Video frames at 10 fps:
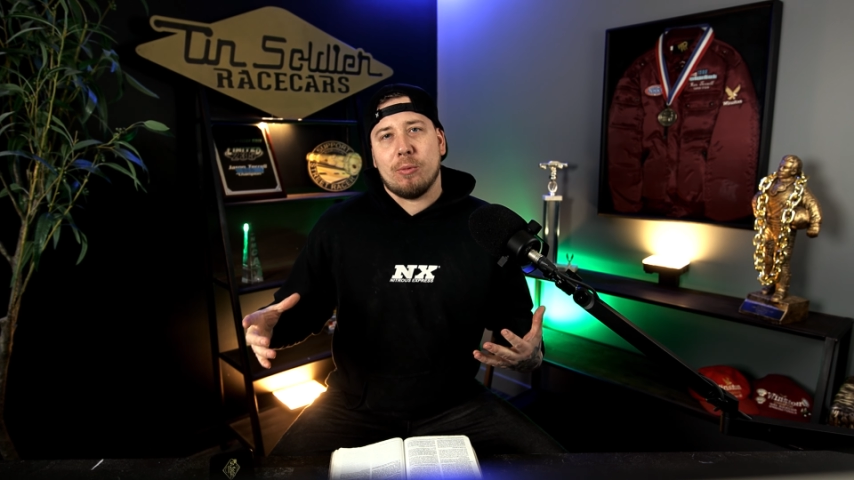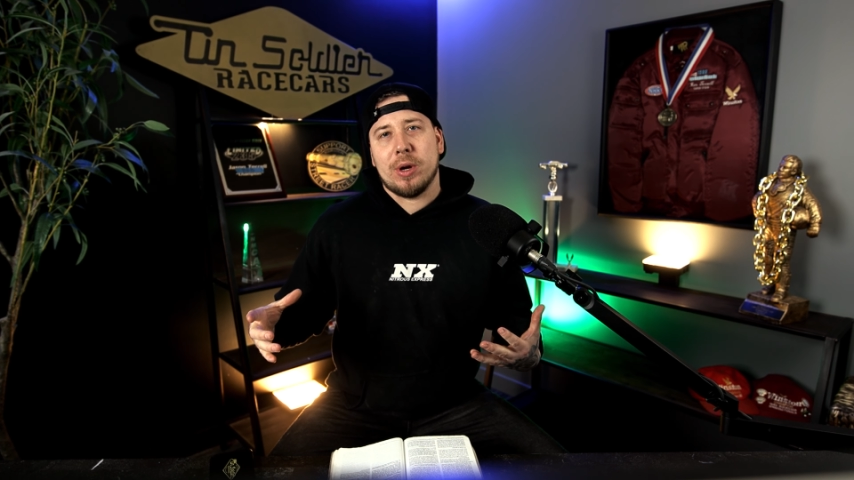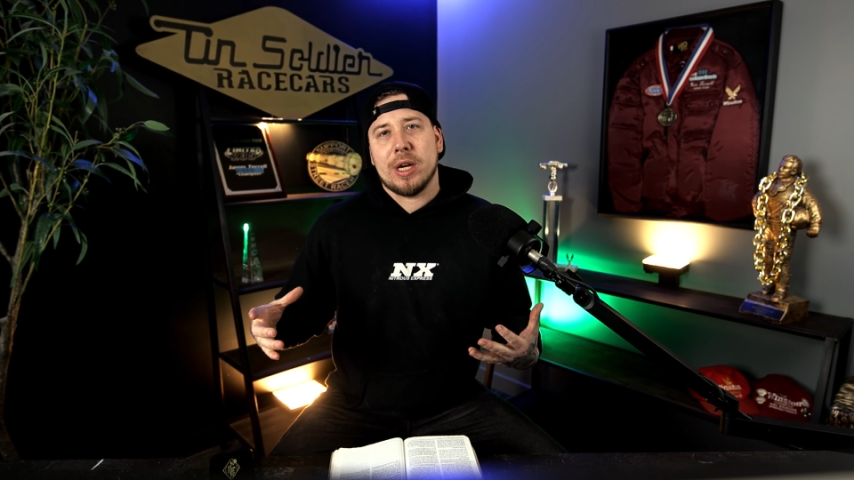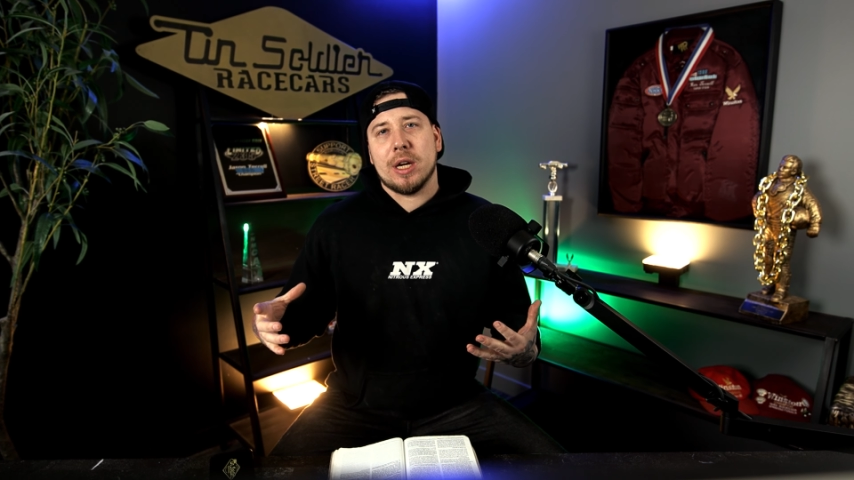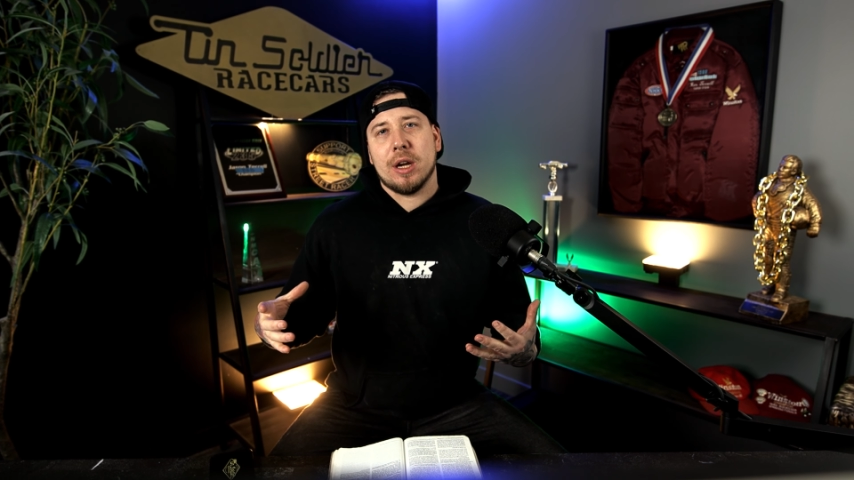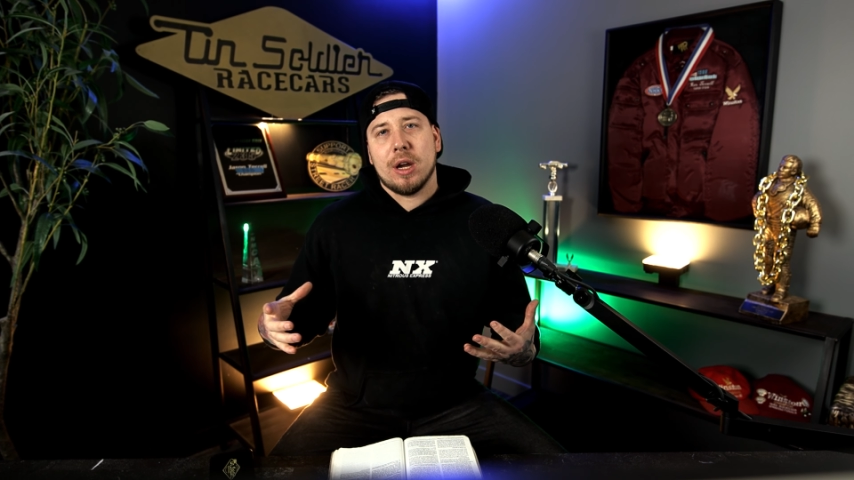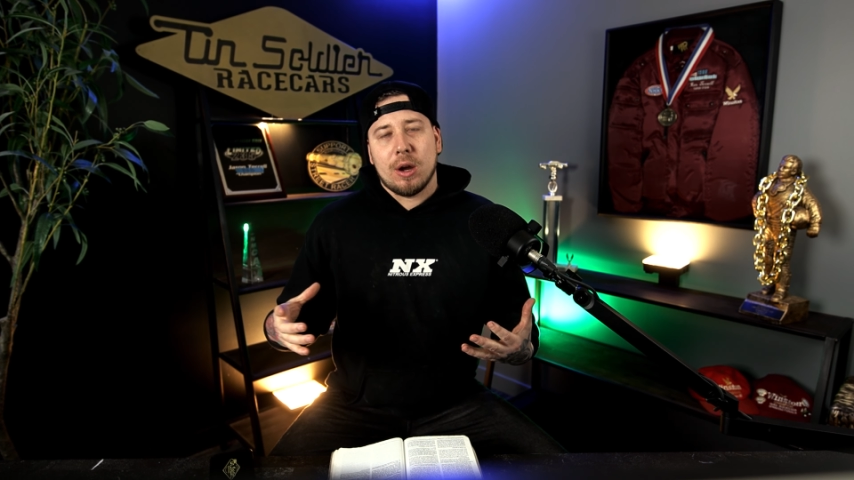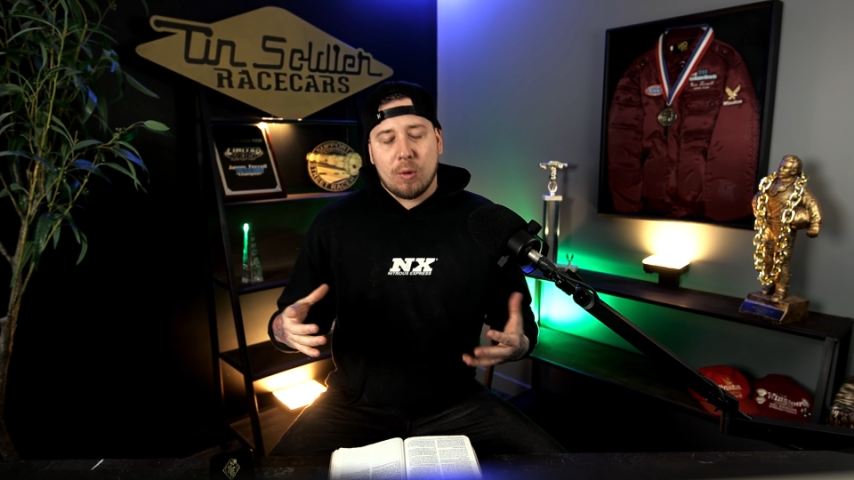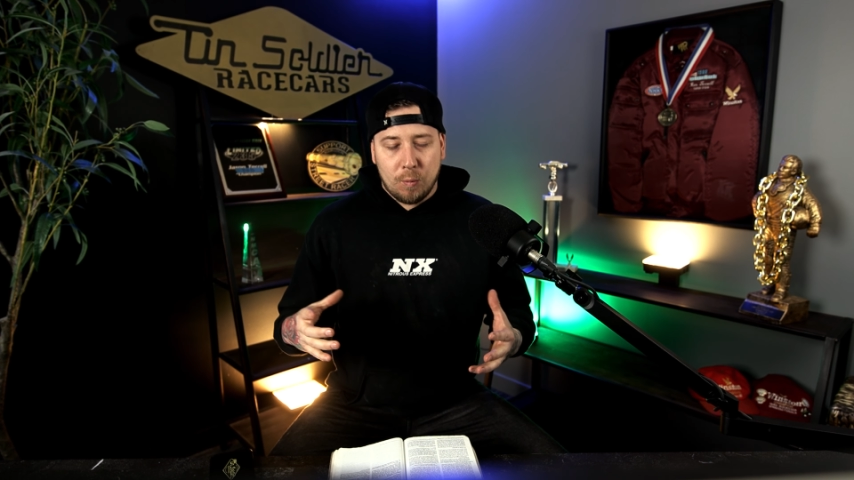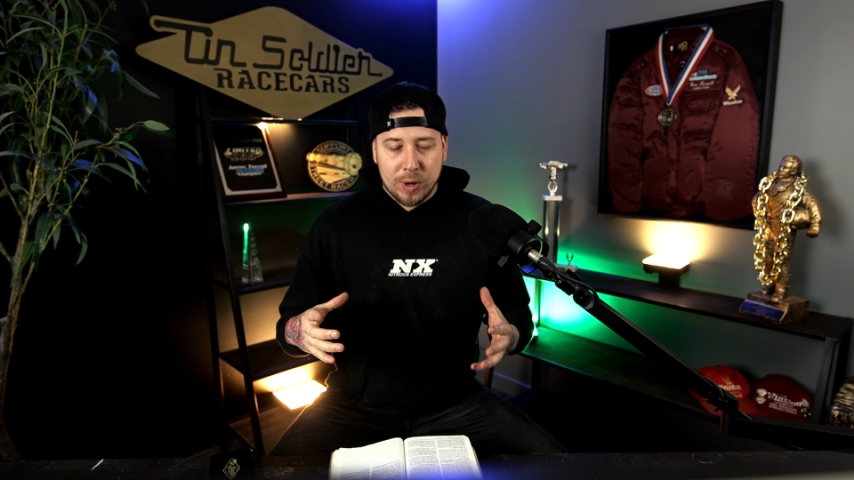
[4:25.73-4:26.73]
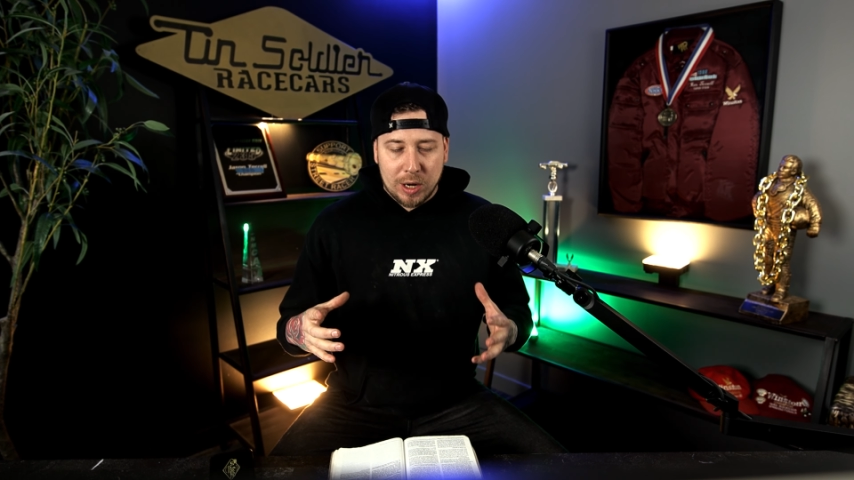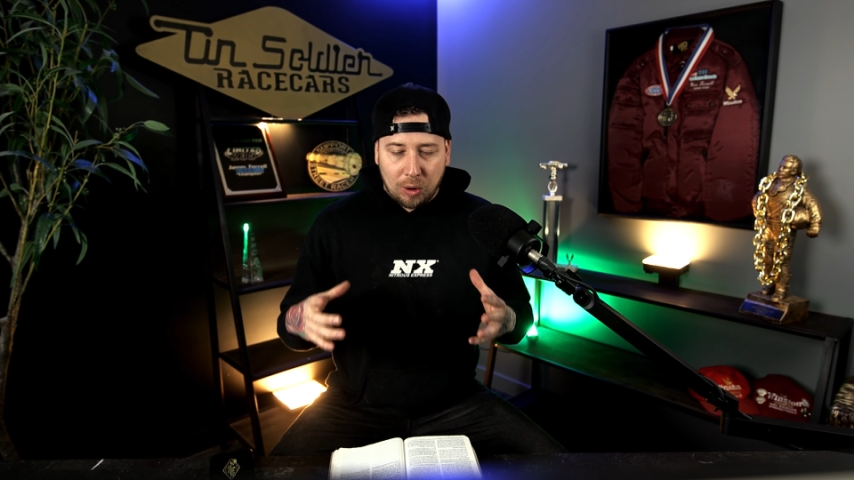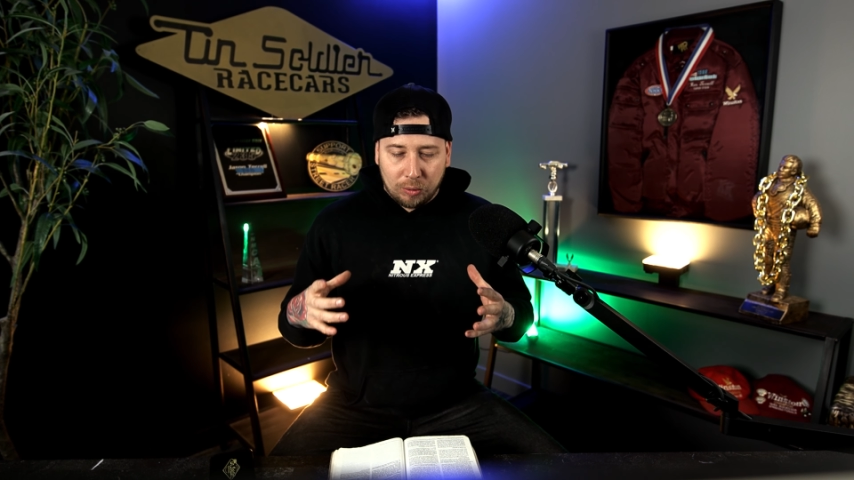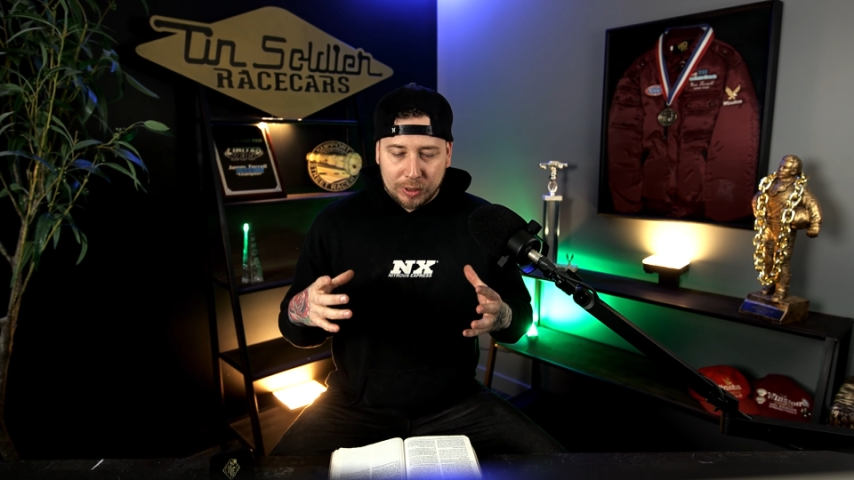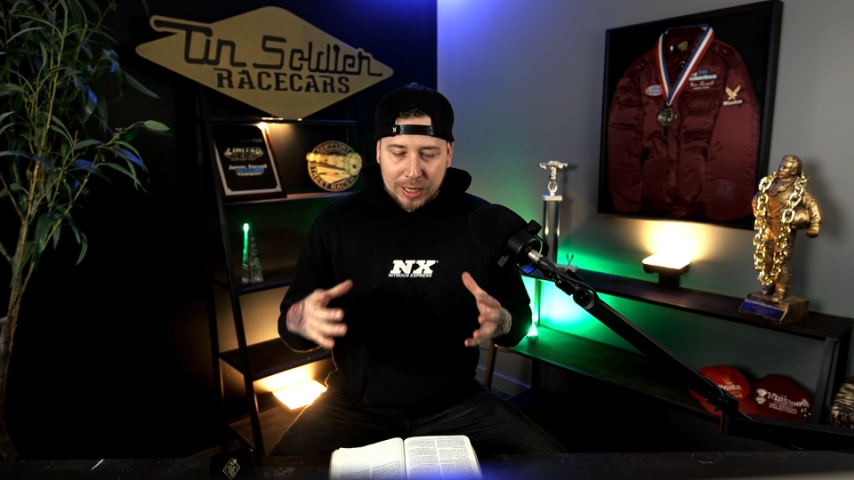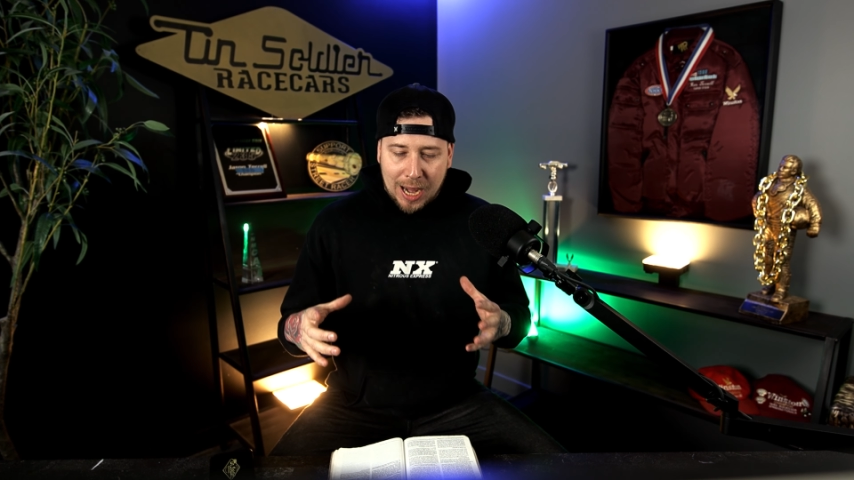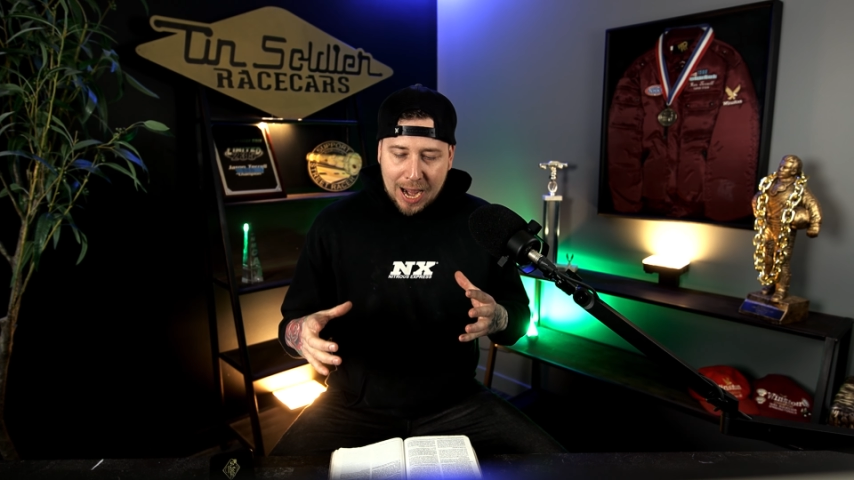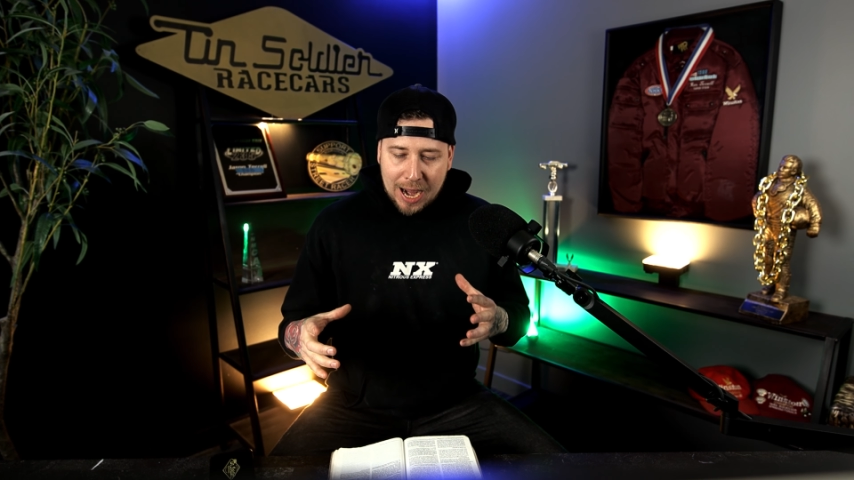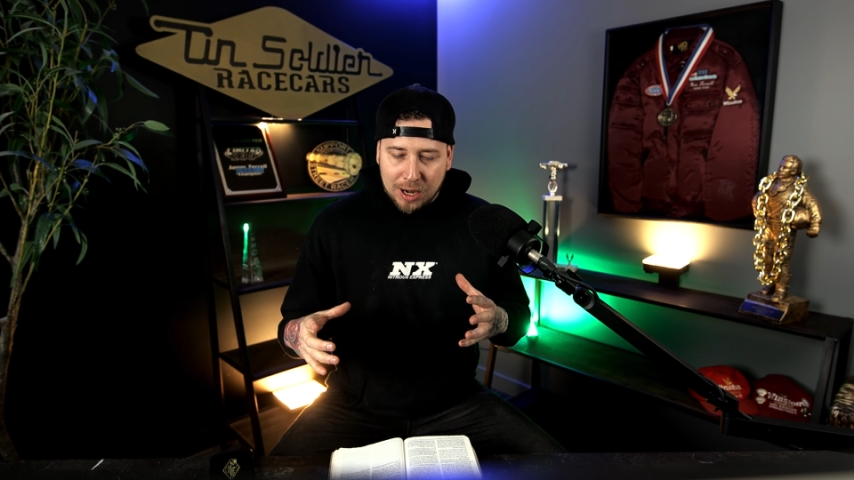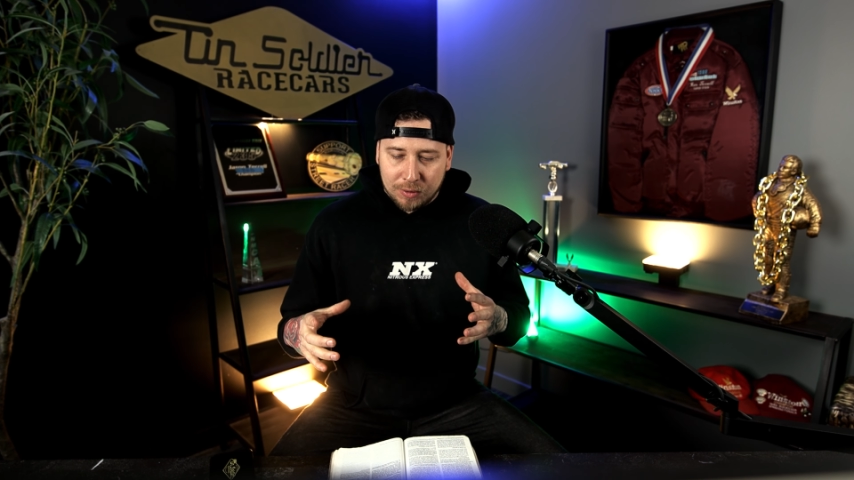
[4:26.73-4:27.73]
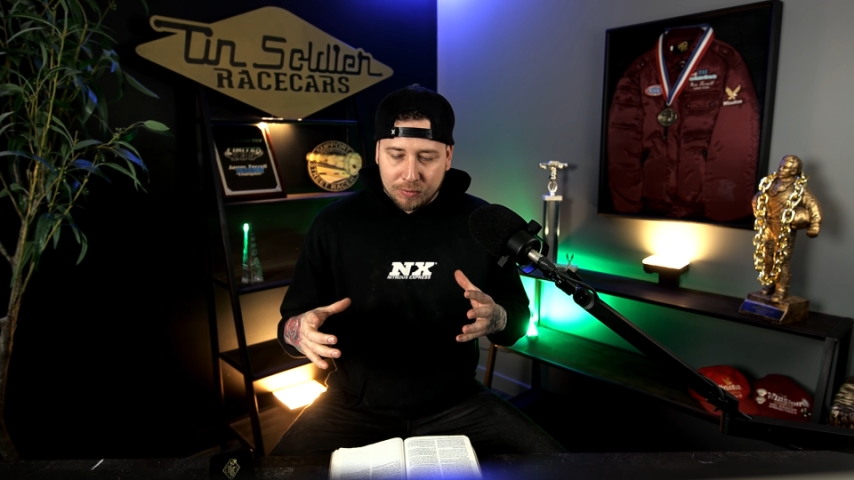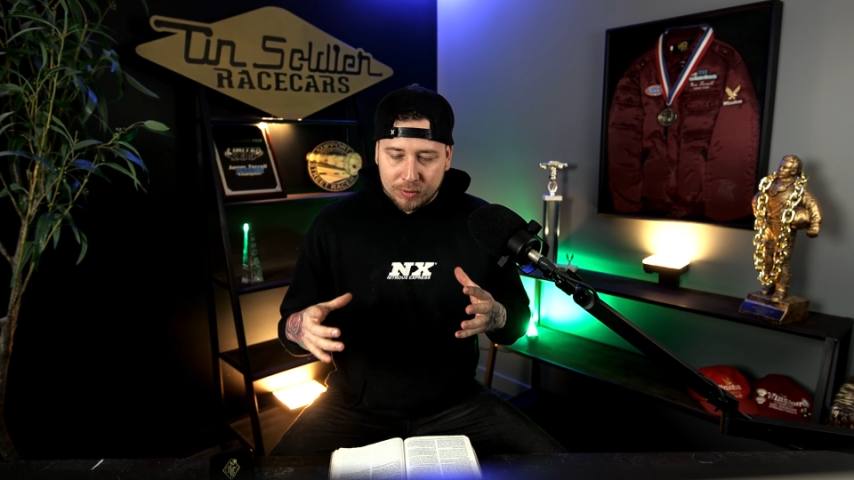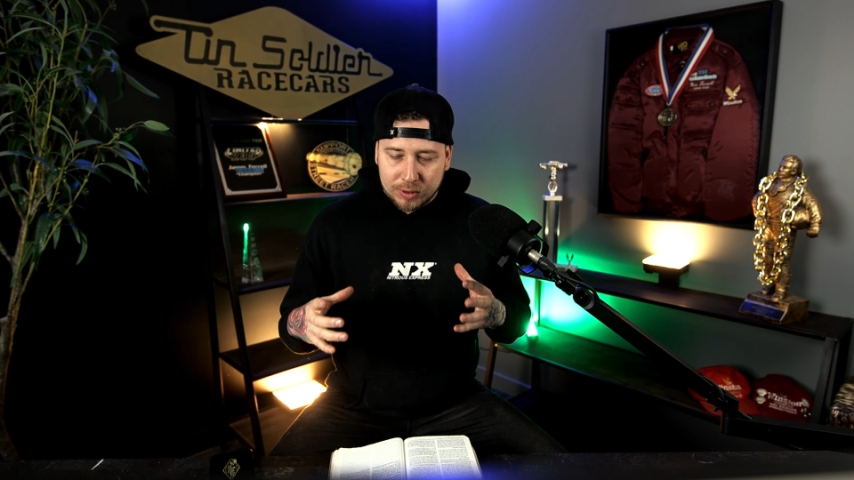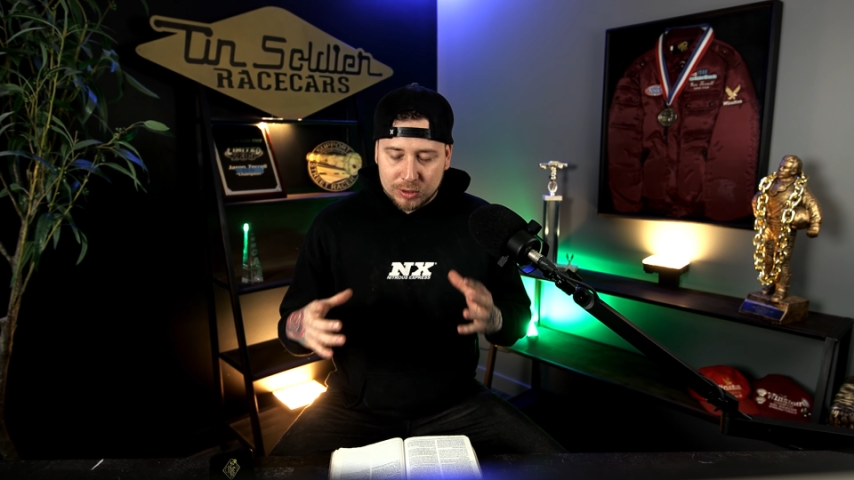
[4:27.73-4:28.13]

We only have